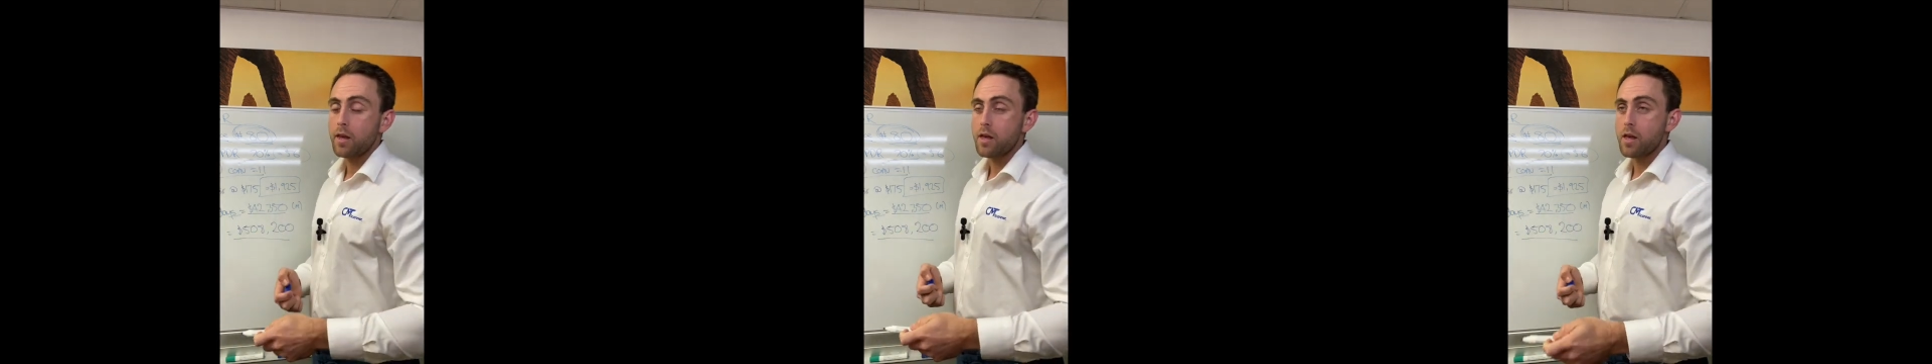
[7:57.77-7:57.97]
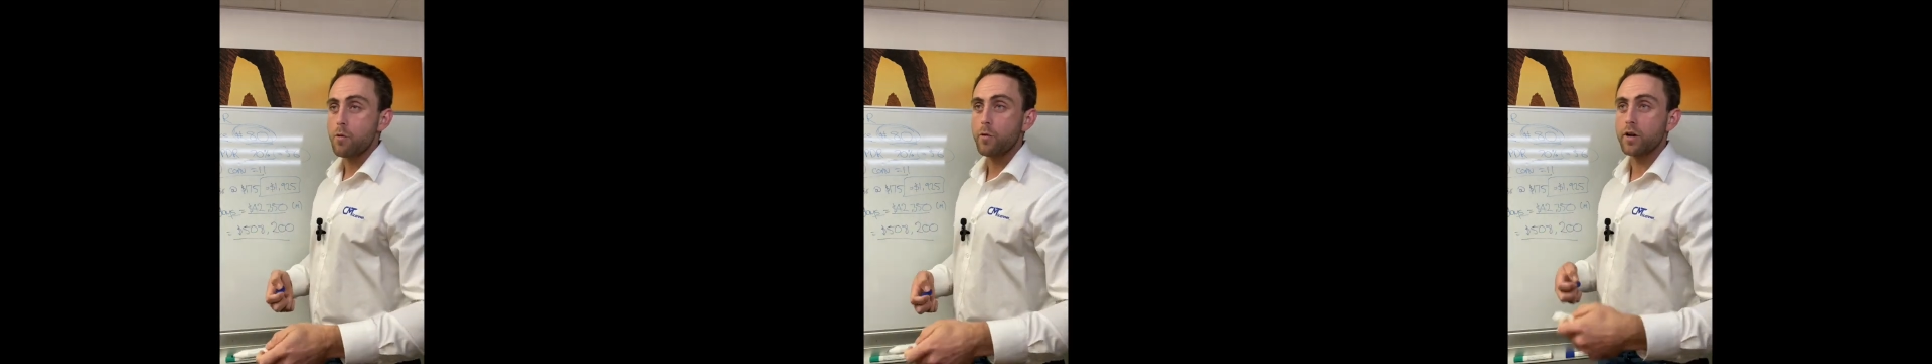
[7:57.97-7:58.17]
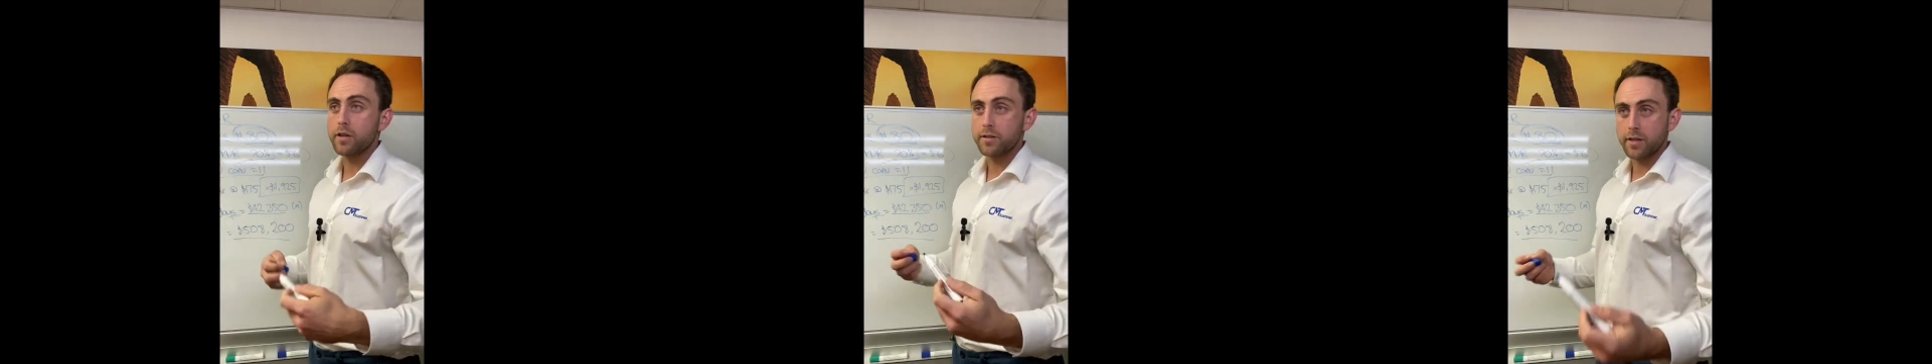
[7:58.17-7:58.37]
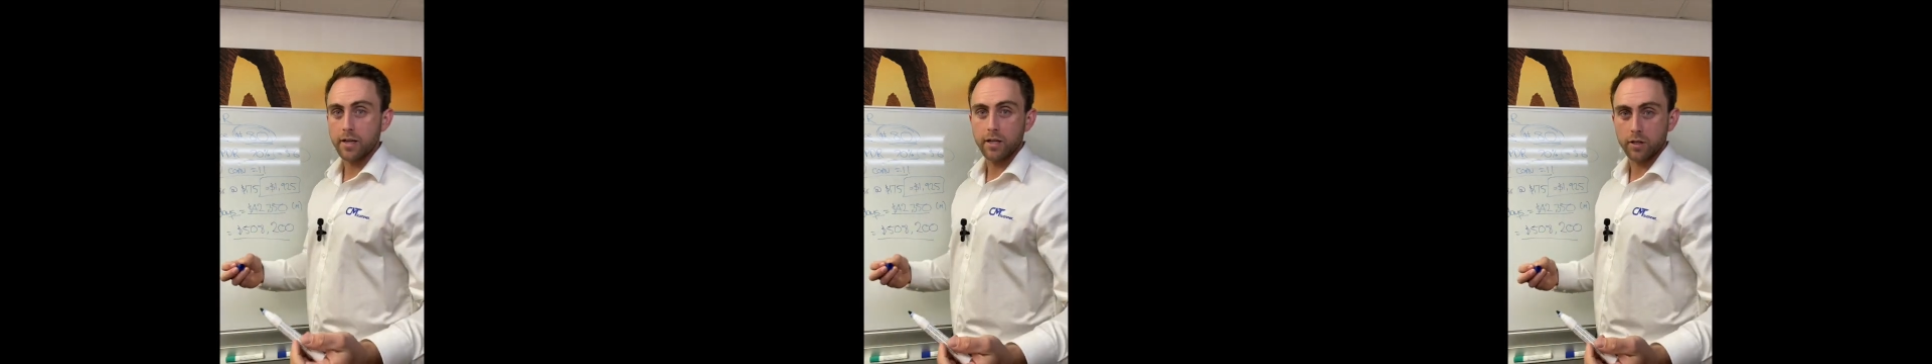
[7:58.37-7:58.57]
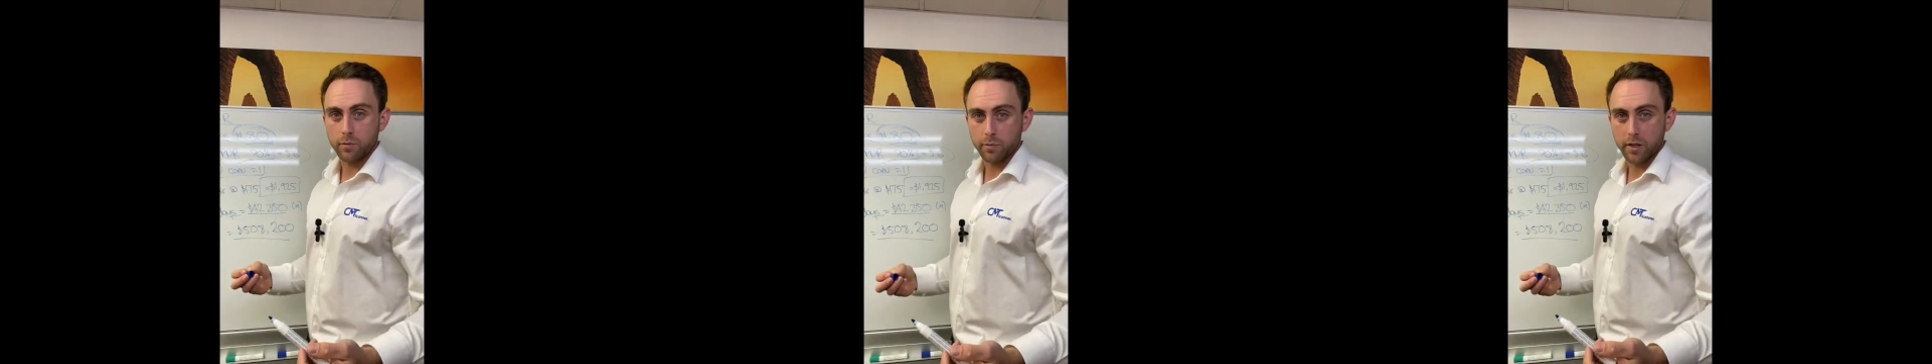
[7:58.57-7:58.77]
And when I say
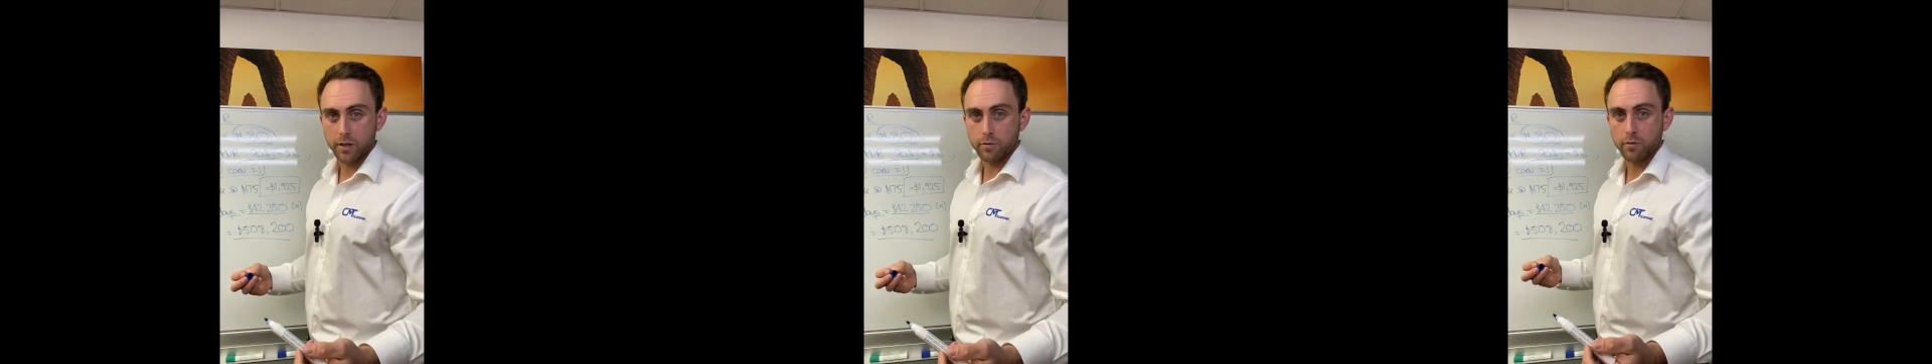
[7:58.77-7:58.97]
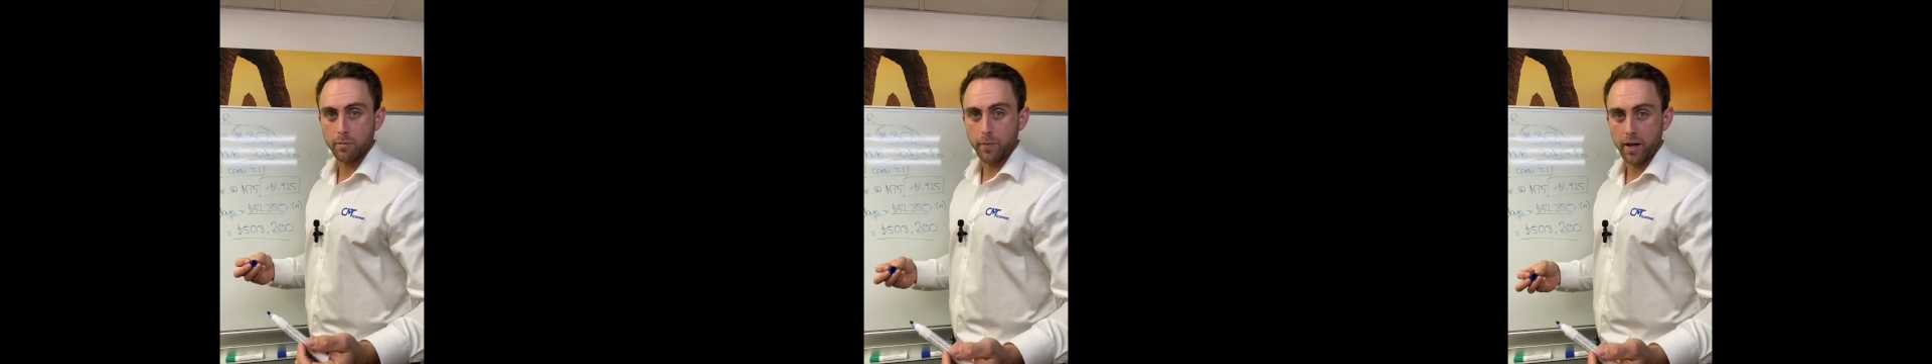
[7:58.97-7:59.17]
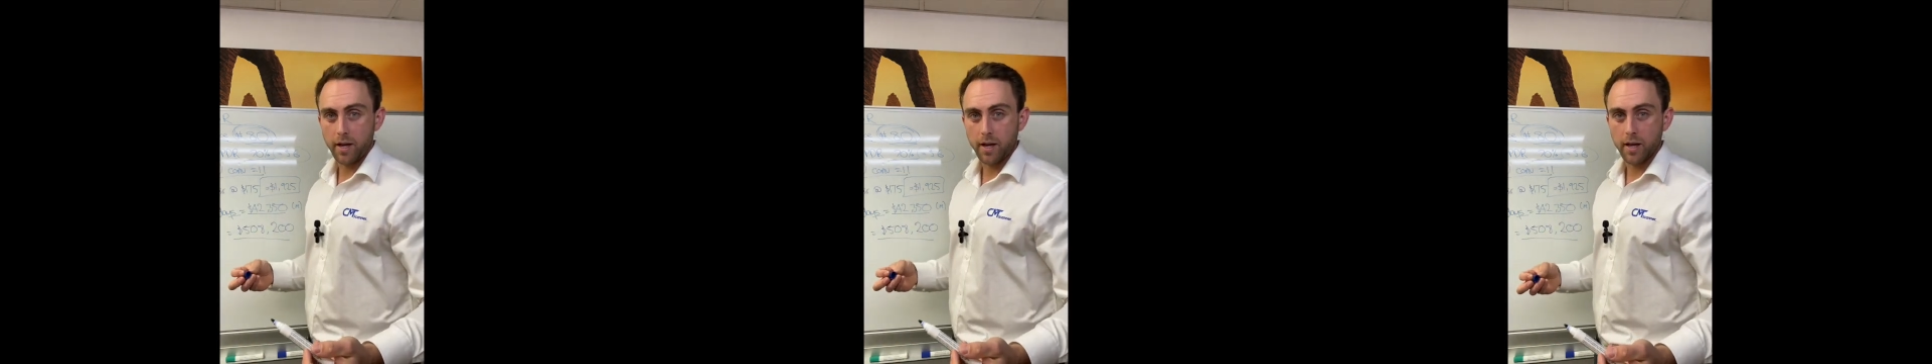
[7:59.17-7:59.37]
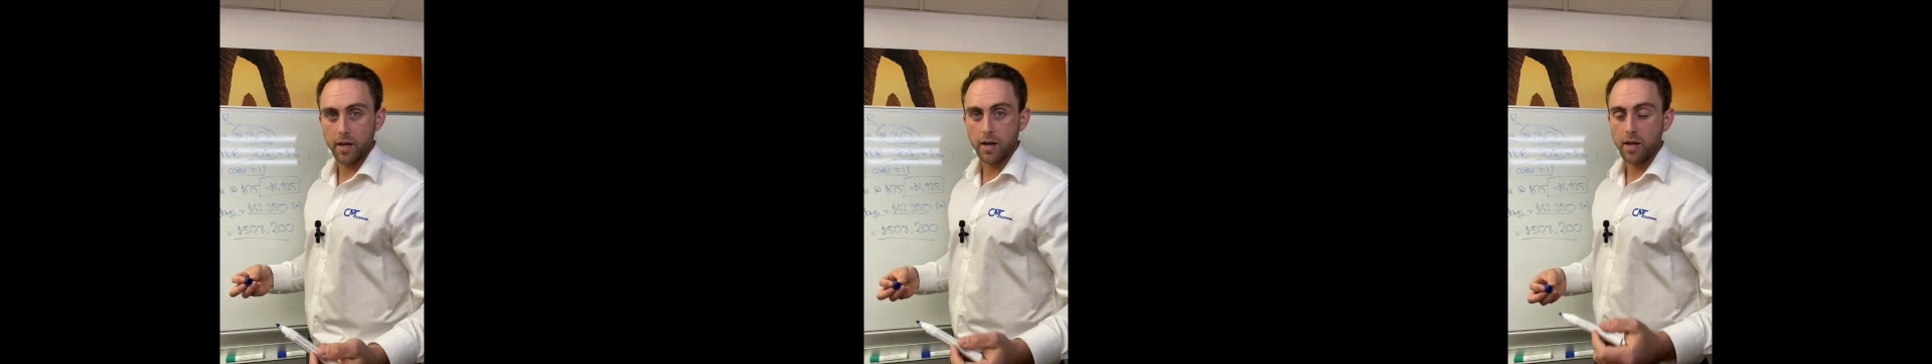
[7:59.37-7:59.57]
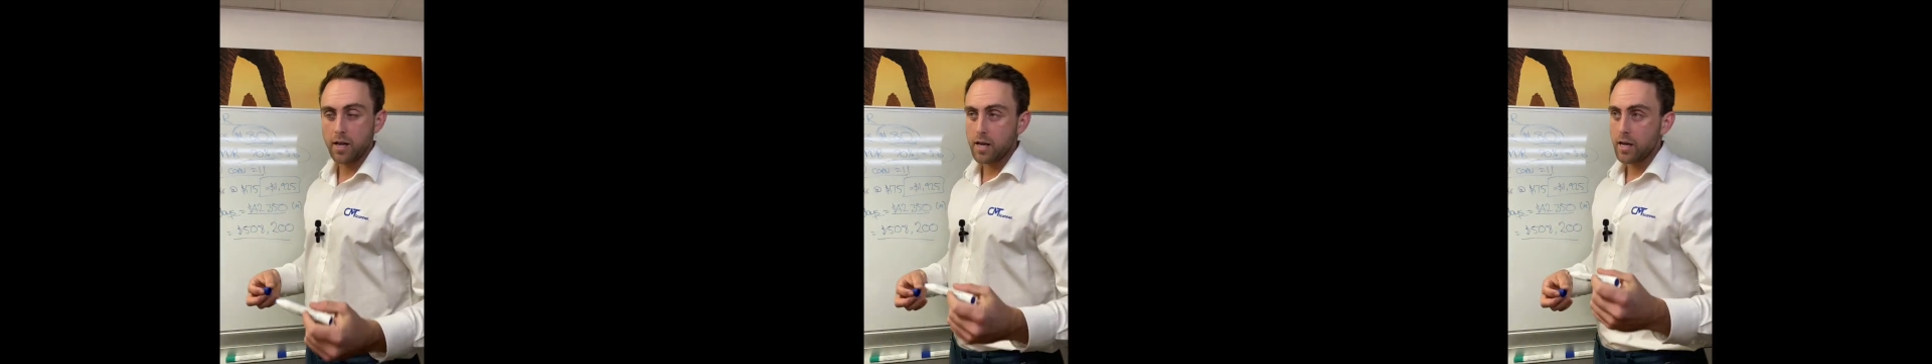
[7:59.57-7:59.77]
express
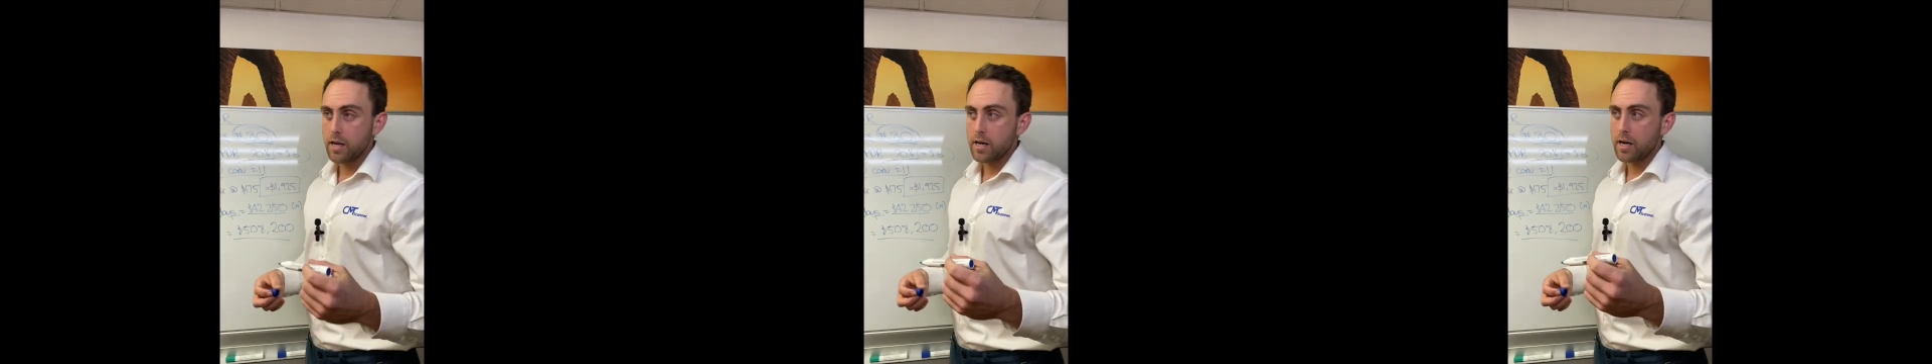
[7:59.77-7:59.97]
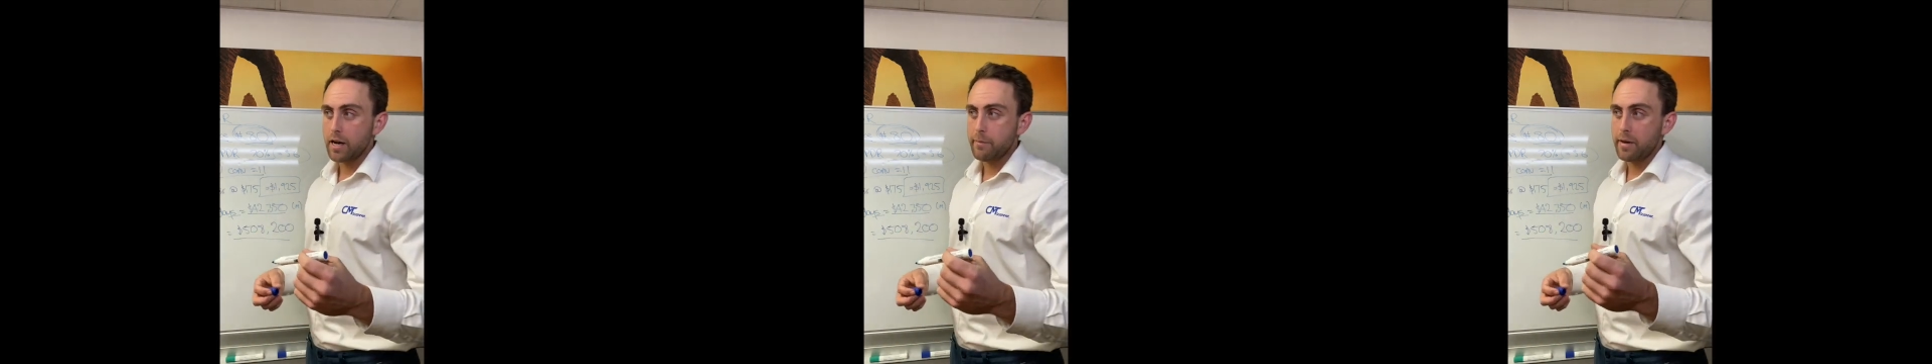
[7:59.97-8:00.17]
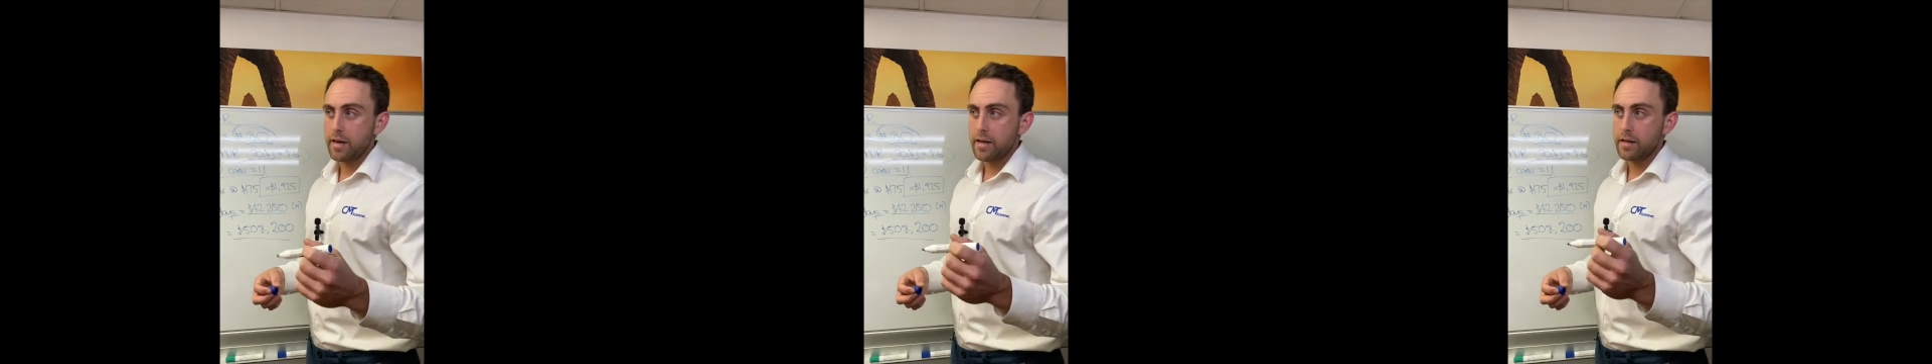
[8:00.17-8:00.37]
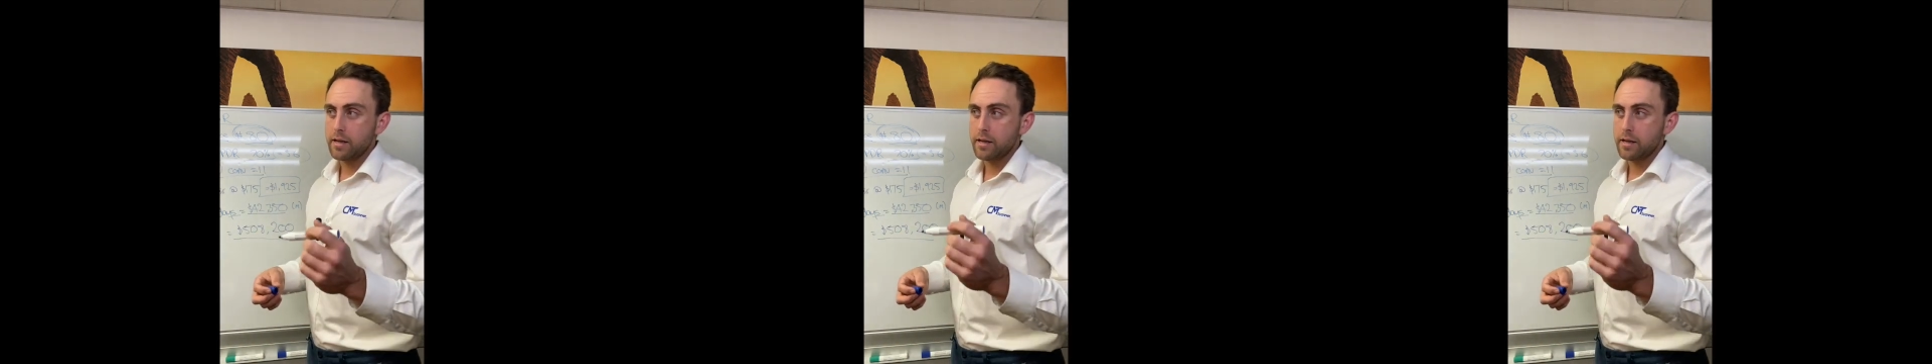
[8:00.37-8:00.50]
repaired, I mean